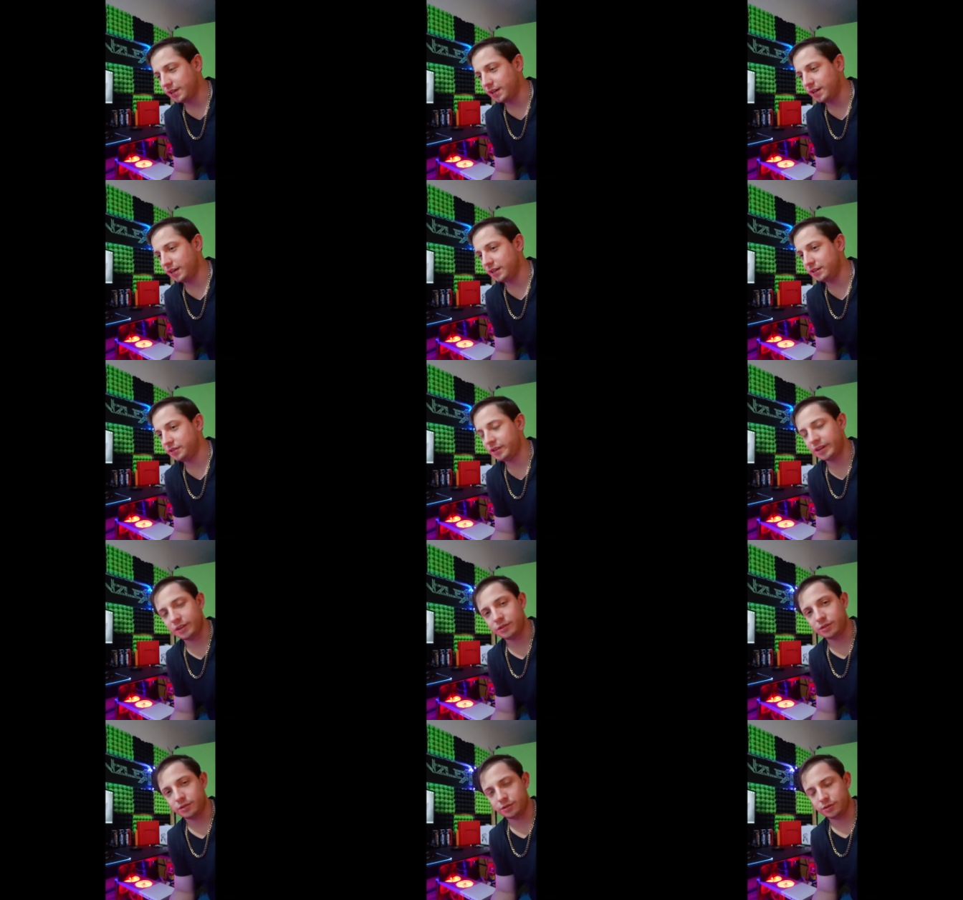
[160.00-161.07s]
I decided
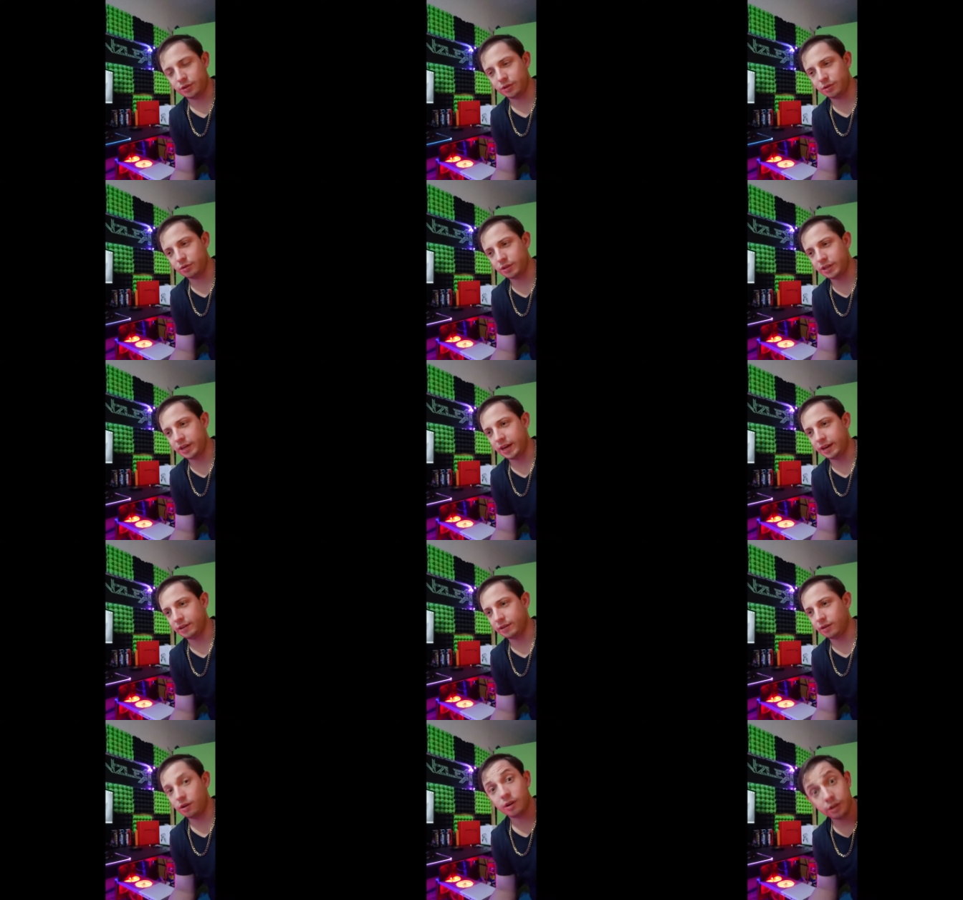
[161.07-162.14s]
to start looking at
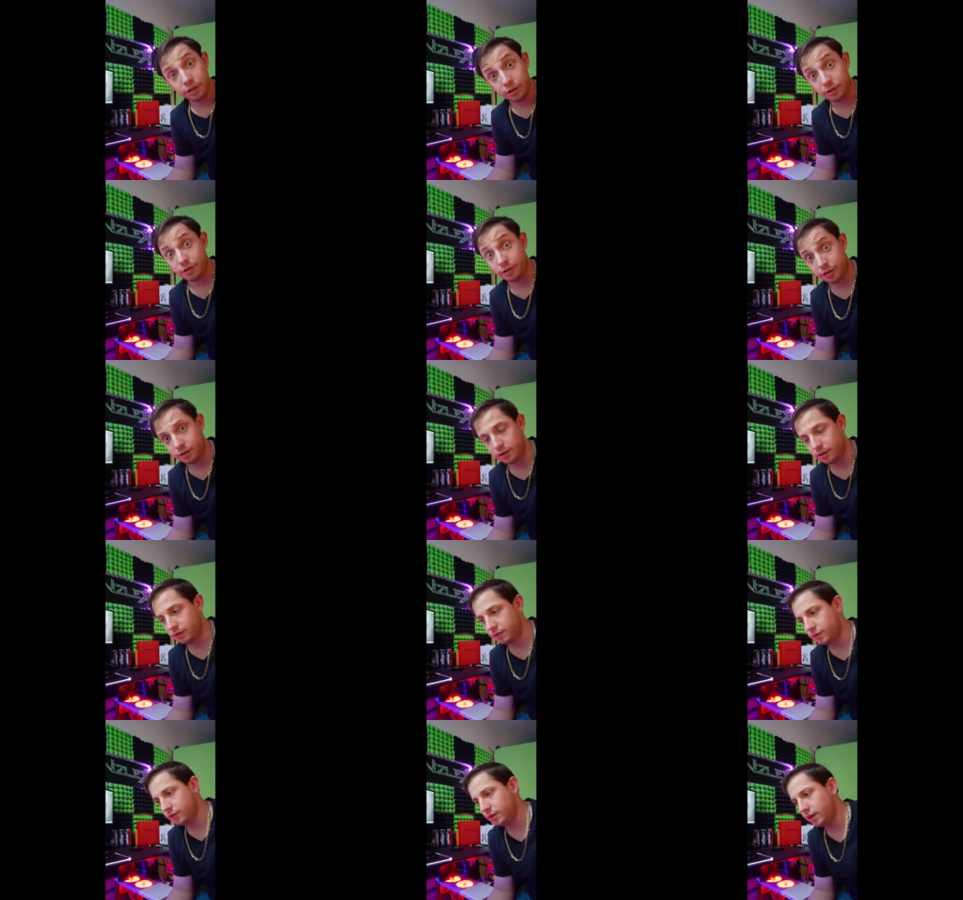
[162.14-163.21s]
other
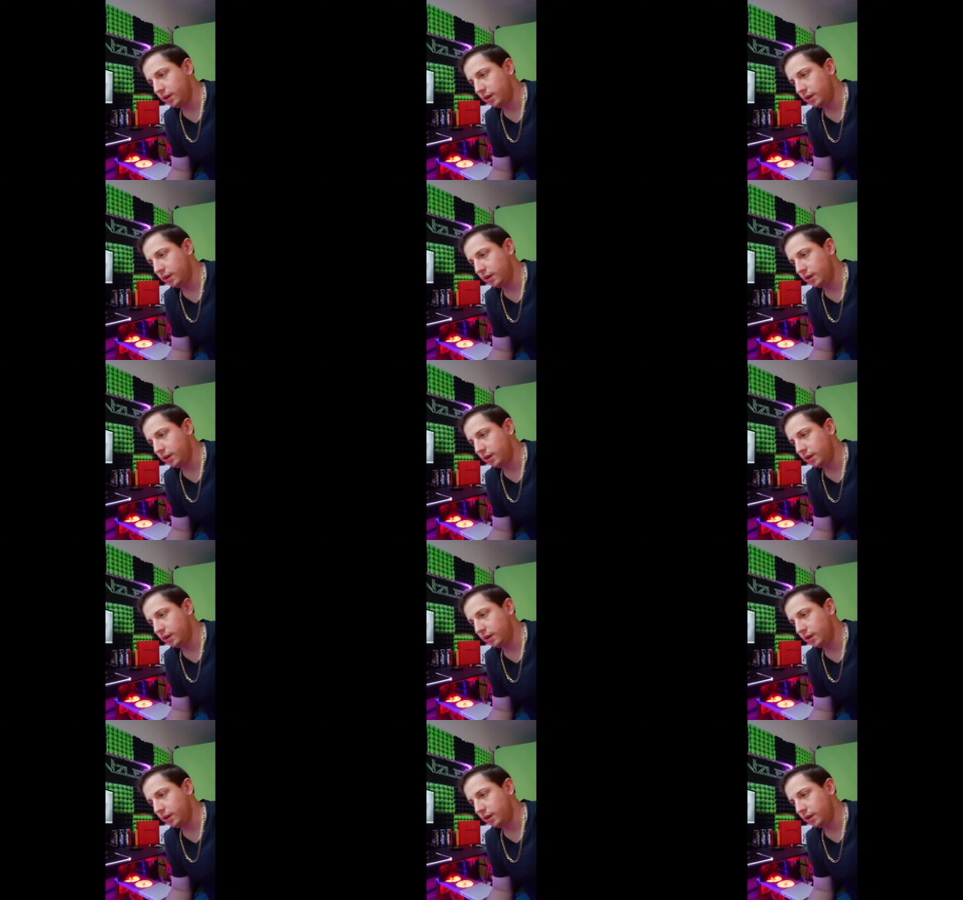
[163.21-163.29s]
things.